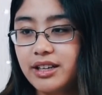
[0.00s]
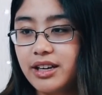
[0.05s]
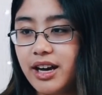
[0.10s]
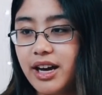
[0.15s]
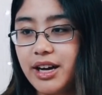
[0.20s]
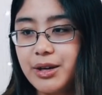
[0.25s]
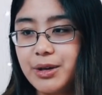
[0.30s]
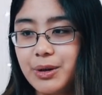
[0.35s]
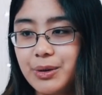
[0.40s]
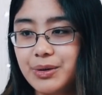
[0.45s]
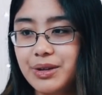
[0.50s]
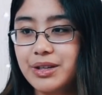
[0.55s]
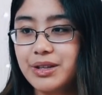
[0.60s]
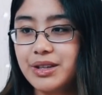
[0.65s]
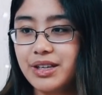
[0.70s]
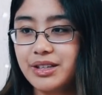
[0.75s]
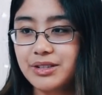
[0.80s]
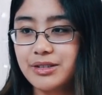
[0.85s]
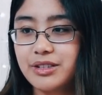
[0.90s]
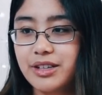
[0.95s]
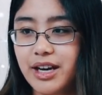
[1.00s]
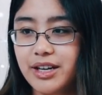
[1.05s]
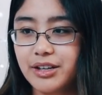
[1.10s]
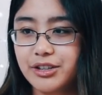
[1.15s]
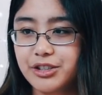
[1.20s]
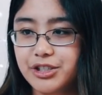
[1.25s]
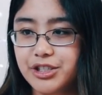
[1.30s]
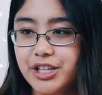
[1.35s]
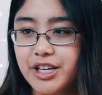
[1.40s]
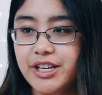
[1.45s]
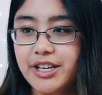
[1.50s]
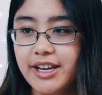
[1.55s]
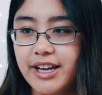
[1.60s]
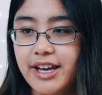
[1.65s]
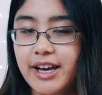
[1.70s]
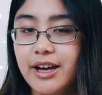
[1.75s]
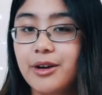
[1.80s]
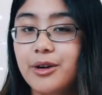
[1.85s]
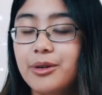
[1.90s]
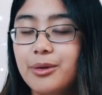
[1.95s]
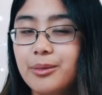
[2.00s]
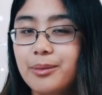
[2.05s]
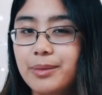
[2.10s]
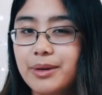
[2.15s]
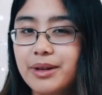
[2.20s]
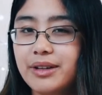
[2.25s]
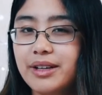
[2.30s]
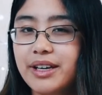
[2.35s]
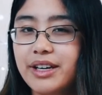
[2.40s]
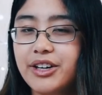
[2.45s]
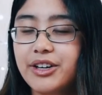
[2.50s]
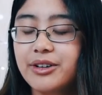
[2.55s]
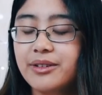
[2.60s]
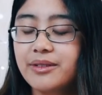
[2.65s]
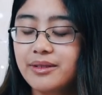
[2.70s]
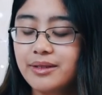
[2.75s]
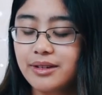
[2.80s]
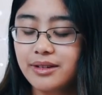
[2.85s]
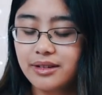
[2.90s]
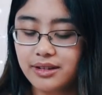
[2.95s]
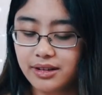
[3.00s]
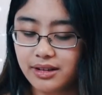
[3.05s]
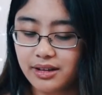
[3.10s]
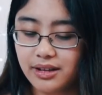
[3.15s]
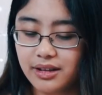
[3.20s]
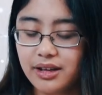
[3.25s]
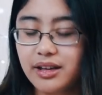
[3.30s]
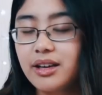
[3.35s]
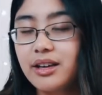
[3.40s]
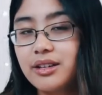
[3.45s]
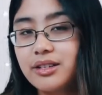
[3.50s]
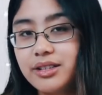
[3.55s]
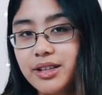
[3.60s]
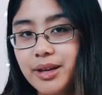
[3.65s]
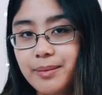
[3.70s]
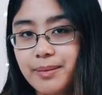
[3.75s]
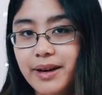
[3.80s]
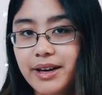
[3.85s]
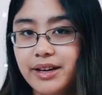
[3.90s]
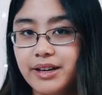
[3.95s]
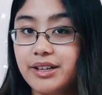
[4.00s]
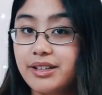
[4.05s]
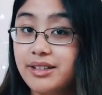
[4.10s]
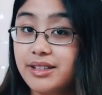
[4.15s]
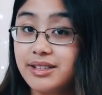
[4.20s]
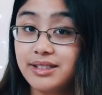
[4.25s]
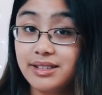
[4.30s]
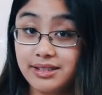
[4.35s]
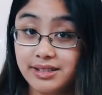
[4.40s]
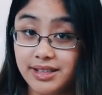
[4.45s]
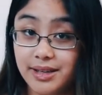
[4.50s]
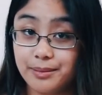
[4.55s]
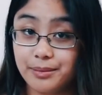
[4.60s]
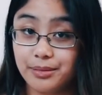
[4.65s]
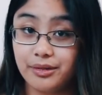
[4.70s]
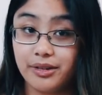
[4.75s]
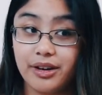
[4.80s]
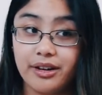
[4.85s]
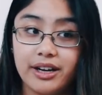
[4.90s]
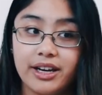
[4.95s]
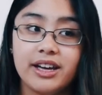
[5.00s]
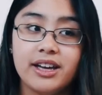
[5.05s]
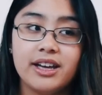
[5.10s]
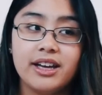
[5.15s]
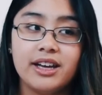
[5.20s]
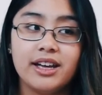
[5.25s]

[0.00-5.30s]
I know that things are kind of shit now, but like, it'll get better. This is temporary.